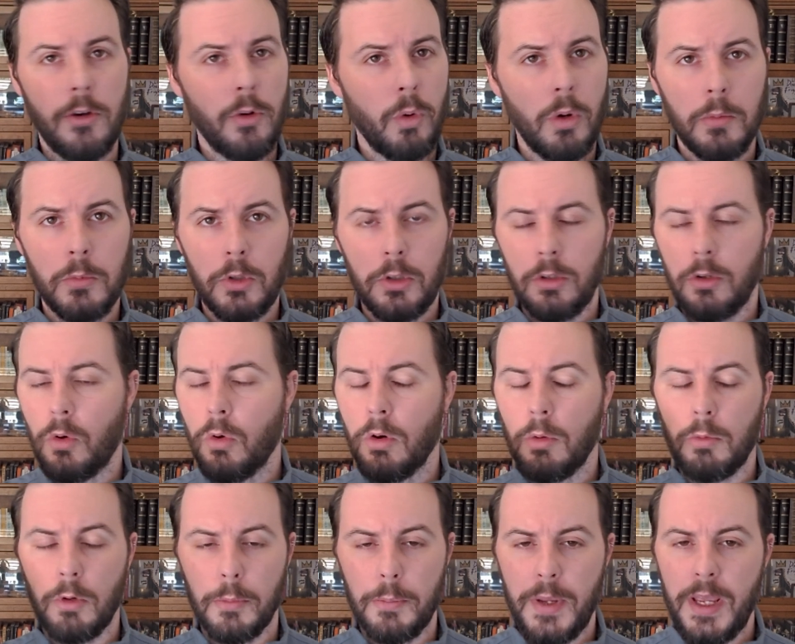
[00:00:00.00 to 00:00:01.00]
normal
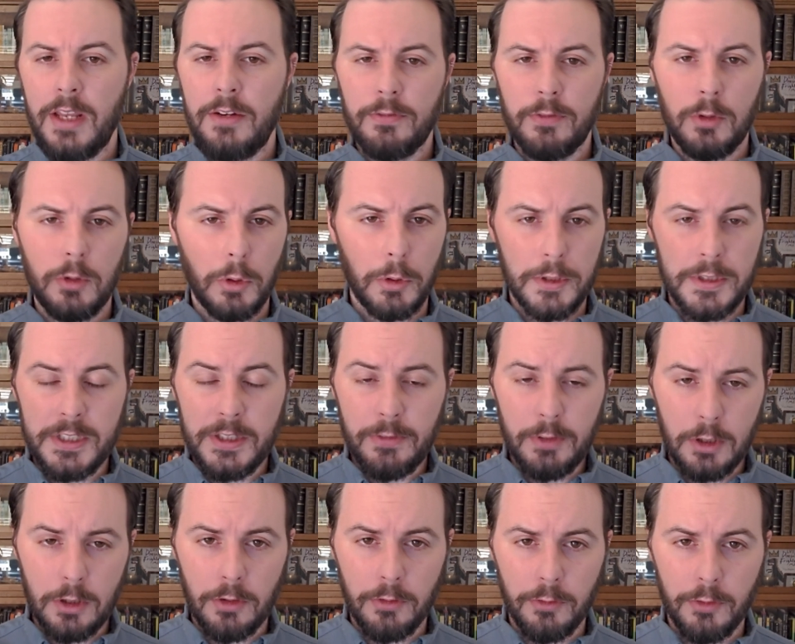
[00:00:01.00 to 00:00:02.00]
or were painful or
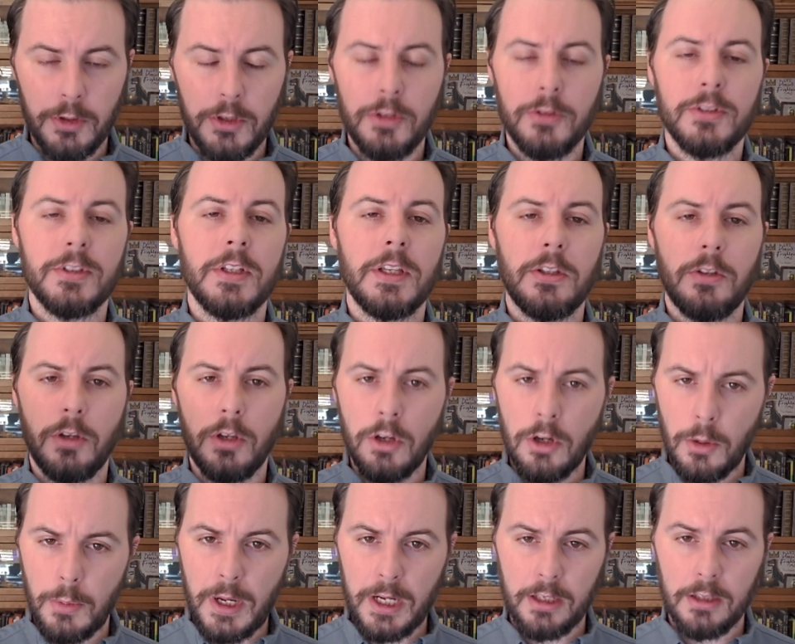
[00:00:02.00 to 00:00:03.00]
difficult for you so that you can
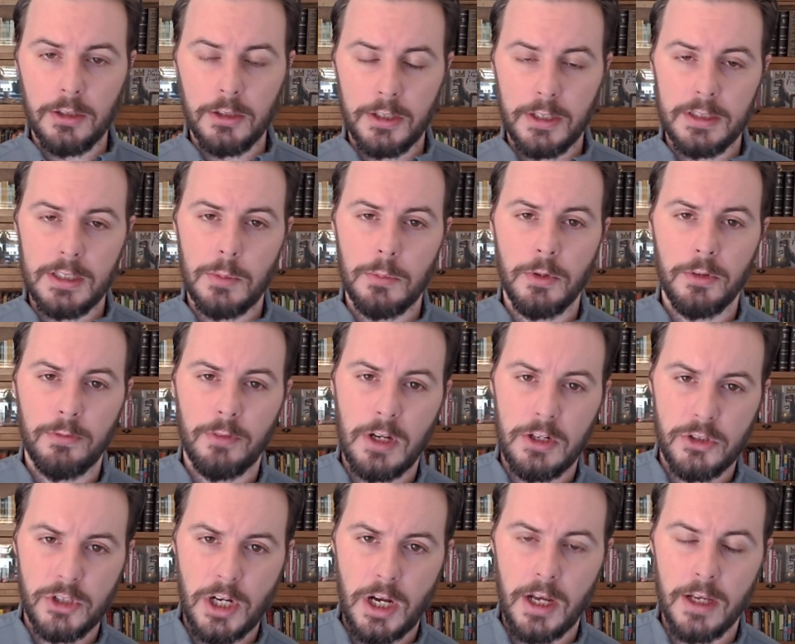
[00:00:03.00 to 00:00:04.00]
go back and look at them with
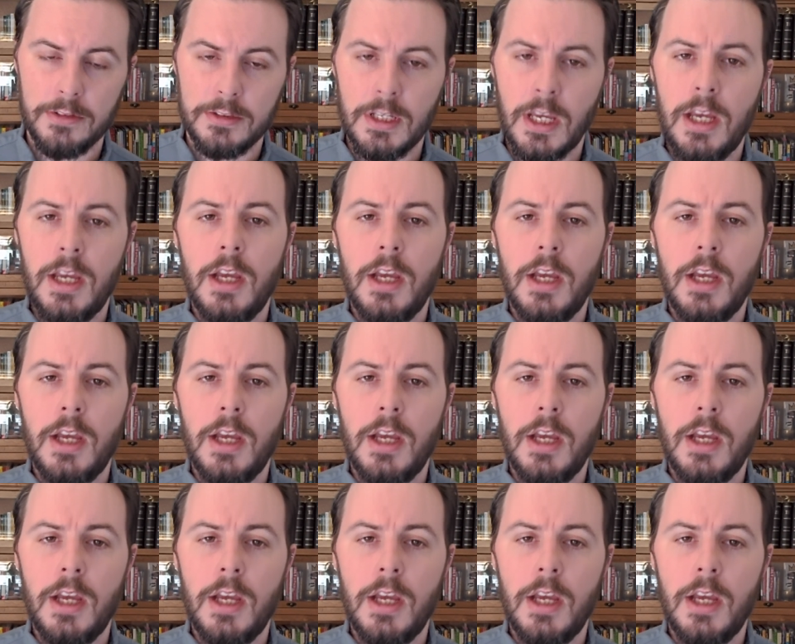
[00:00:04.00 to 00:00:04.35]
fresh eyes.